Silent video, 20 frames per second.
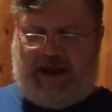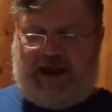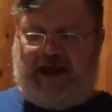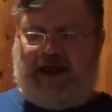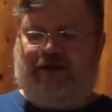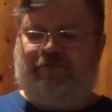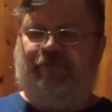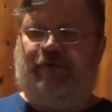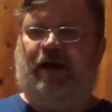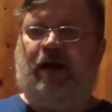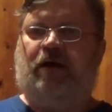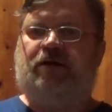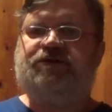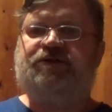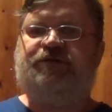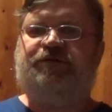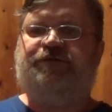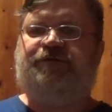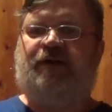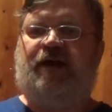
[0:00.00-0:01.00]
And we
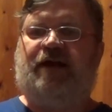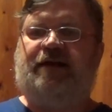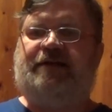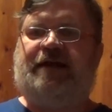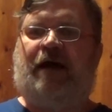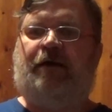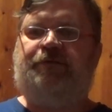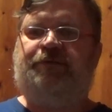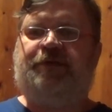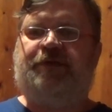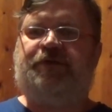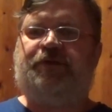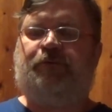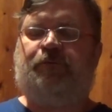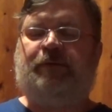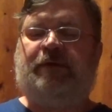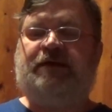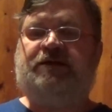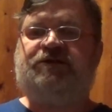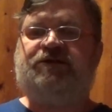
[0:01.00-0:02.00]
also find out that the
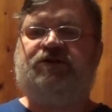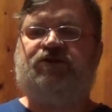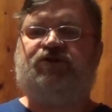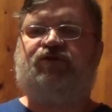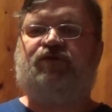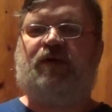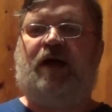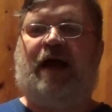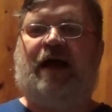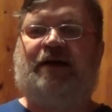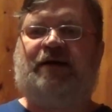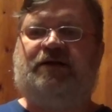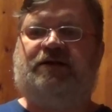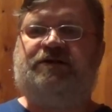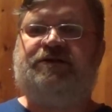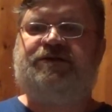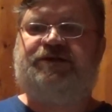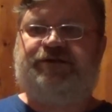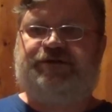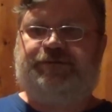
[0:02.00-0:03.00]
reason
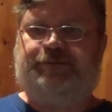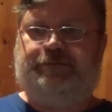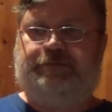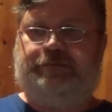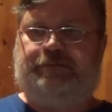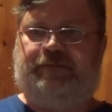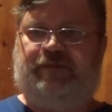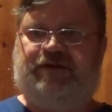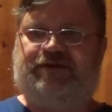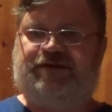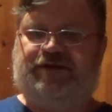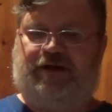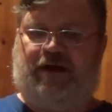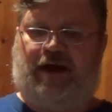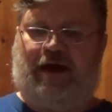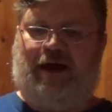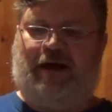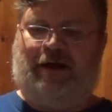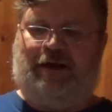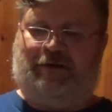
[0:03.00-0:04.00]
Trachis, this
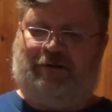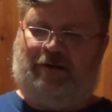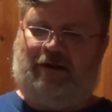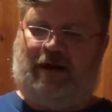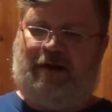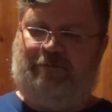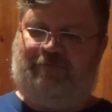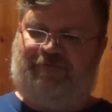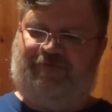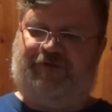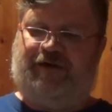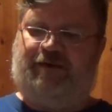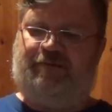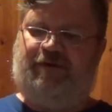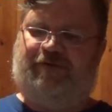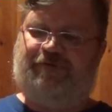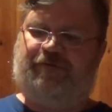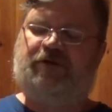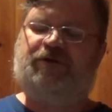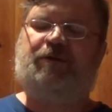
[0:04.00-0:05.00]
guy, and forgive
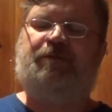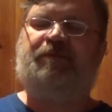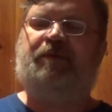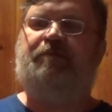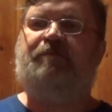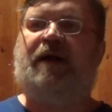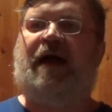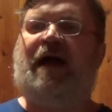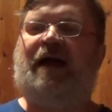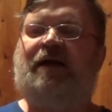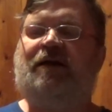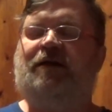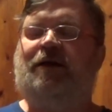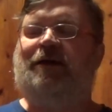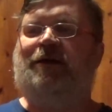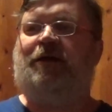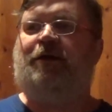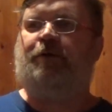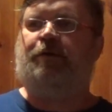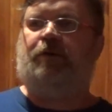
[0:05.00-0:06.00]
me for jumping back
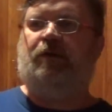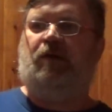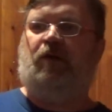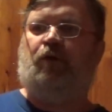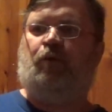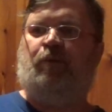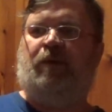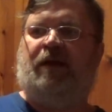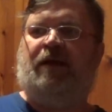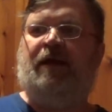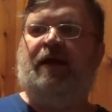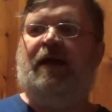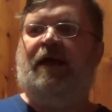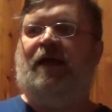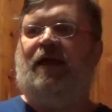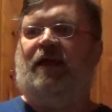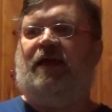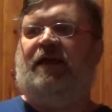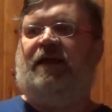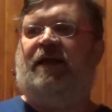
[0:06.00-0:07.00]
here a little bit,
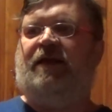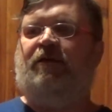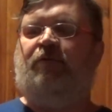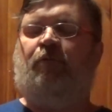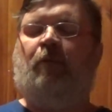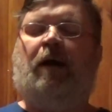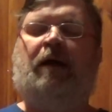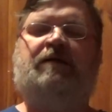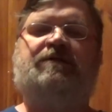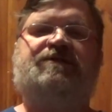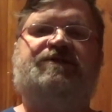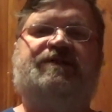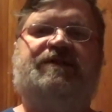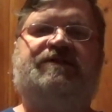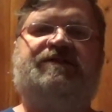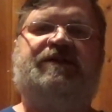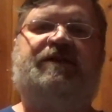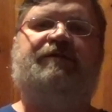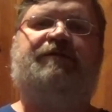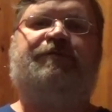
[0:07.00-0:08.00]
he wants
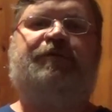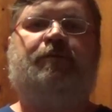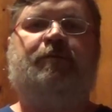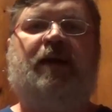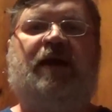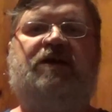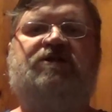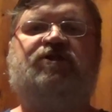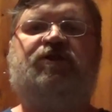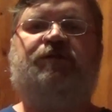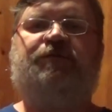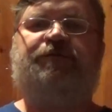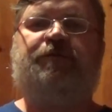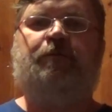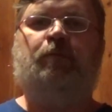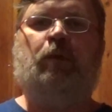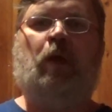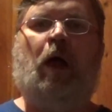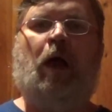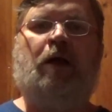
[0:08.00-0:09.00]
this information
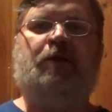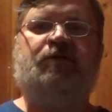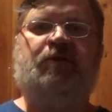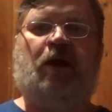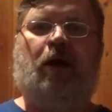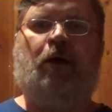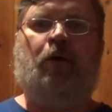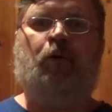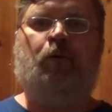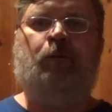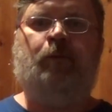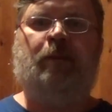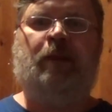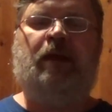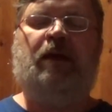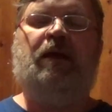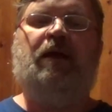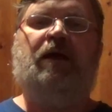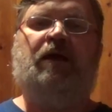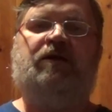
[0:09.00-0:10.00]
from Londo
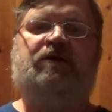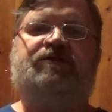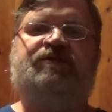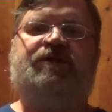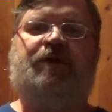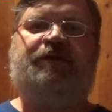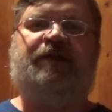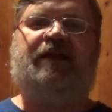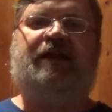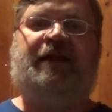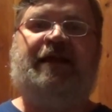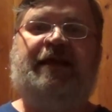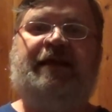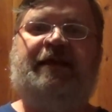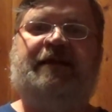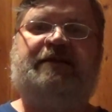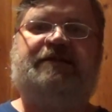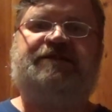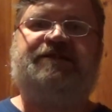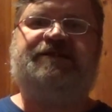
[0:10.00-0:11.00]
so that he
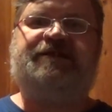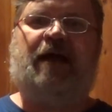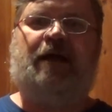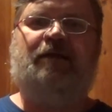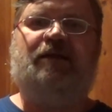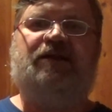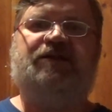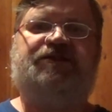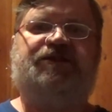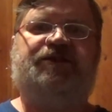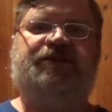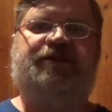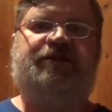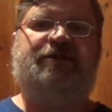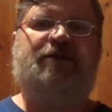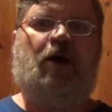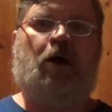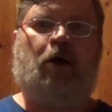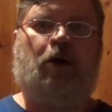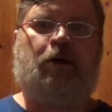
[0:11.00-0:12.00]
can sell it to the
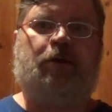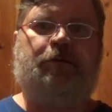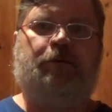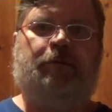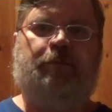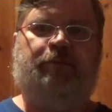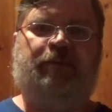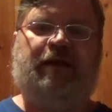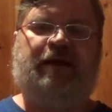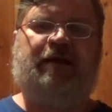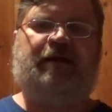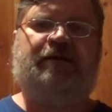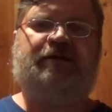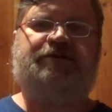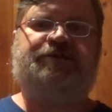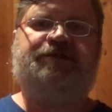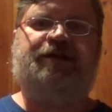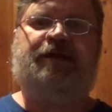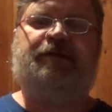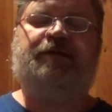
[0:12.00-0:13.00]
Narn,
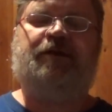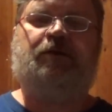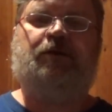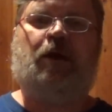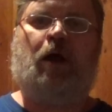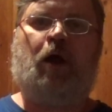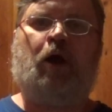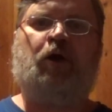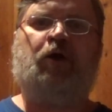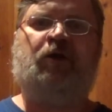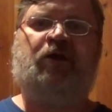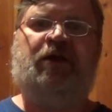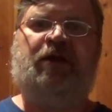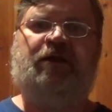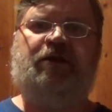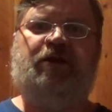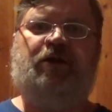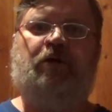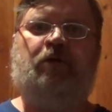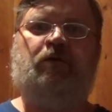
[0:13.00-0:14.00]
because then the Narn
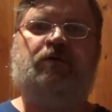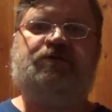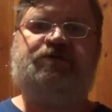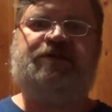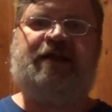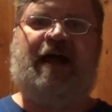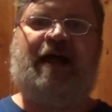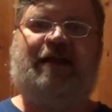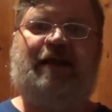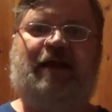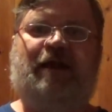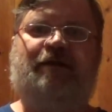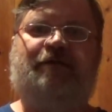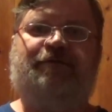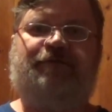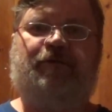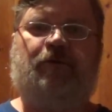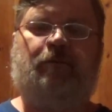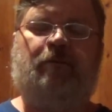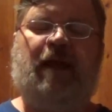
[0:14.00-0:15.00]
can use that
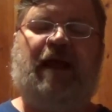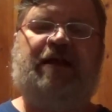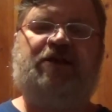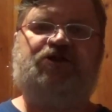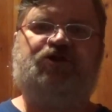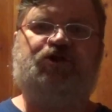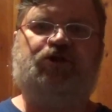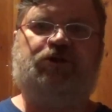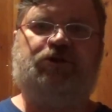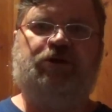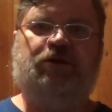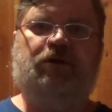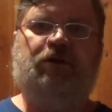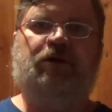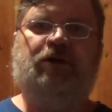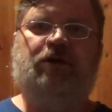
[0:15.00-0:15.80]
information